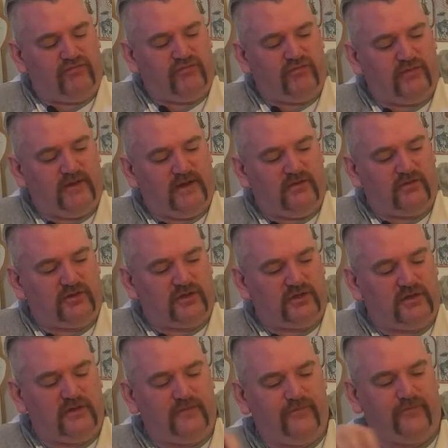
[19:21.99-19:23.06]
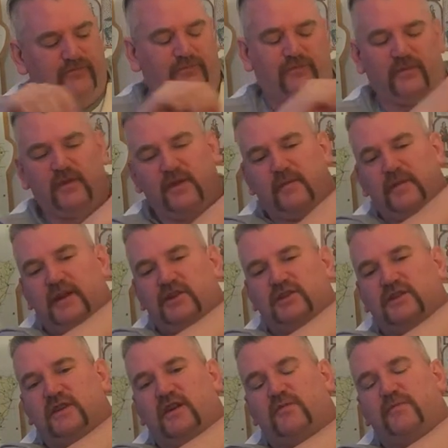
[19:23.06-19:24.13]
What else? I
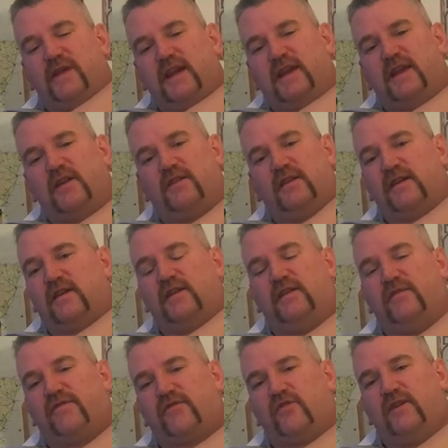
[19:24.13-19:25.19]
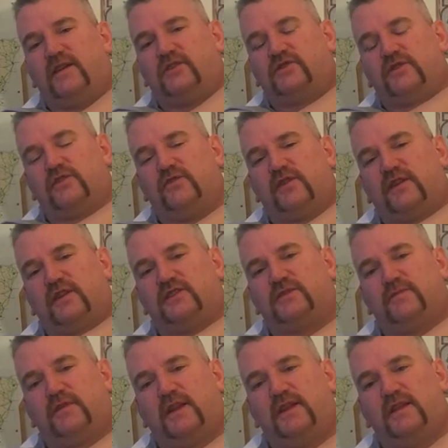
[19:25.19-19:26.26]
mentioned Ardbeg earlier in Lefroy, so you're looking at
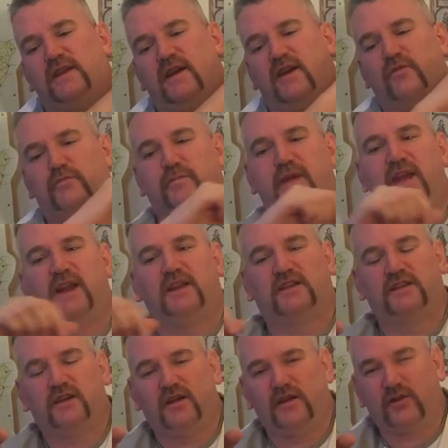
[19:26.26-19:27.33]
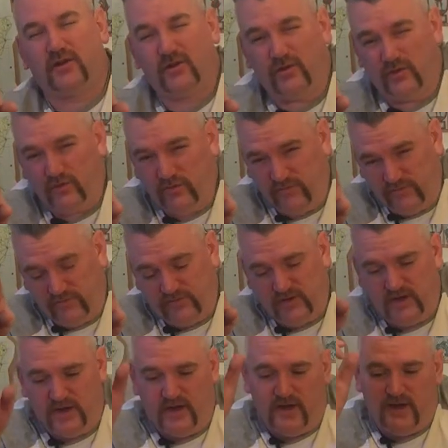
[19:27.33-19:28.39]
something like the Ardbeg Dark Cove,
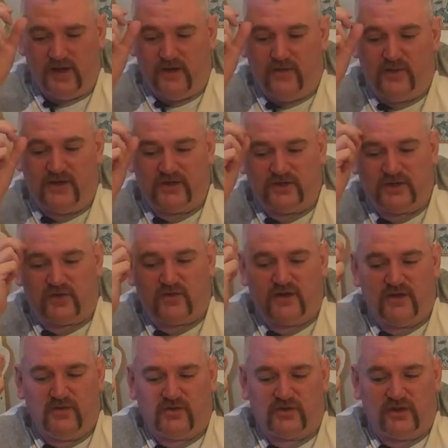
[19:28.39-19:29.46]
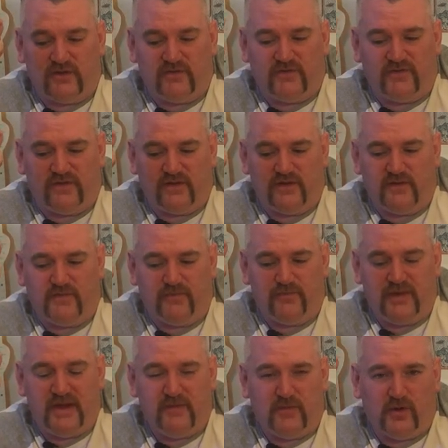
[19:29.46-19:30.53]
which is a real sort of
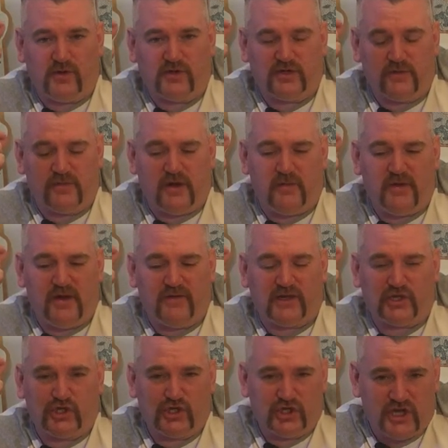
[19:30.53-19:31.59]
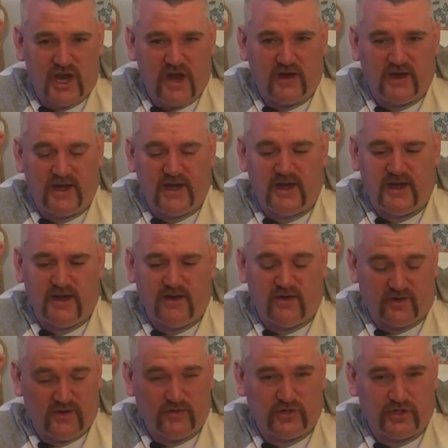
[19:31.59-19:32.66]
peat monster, but a bit of a sherry, a
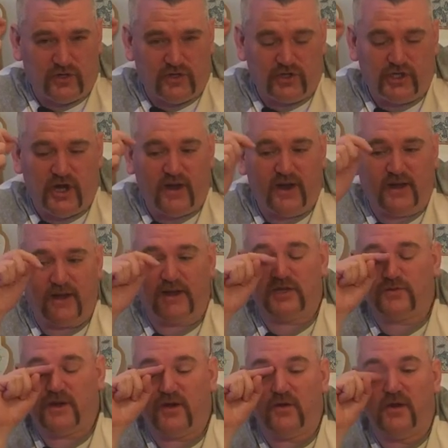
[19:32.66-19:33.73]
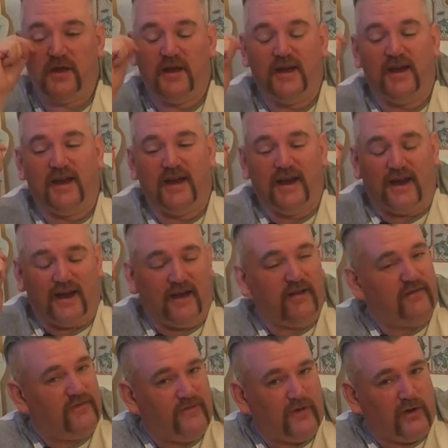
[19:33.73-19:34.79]
real sort of sherry kick as well.
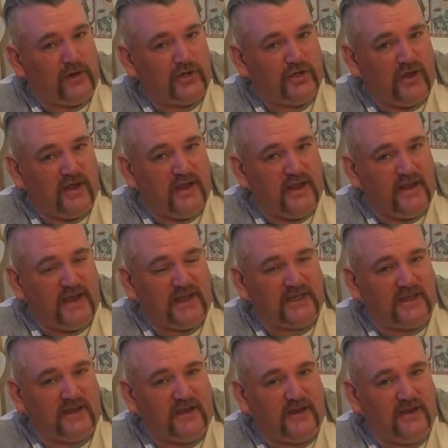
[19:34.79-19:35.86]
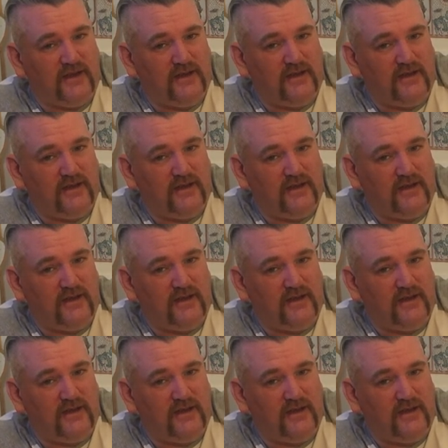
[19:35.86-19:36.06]
Unfortunately, that's a